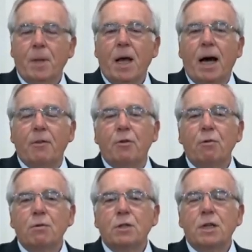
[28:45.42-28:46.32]
And
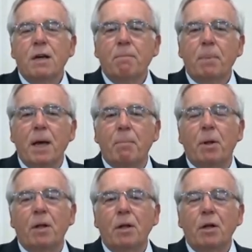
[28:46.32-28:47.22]
those same
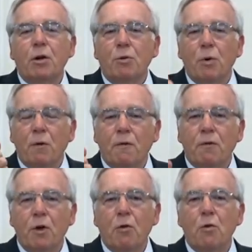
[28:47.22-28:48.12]
people
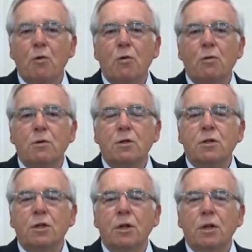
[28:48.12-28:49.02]

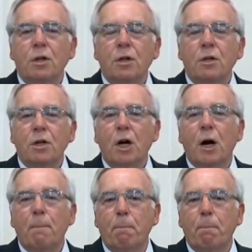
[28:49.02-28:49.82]
refused to come.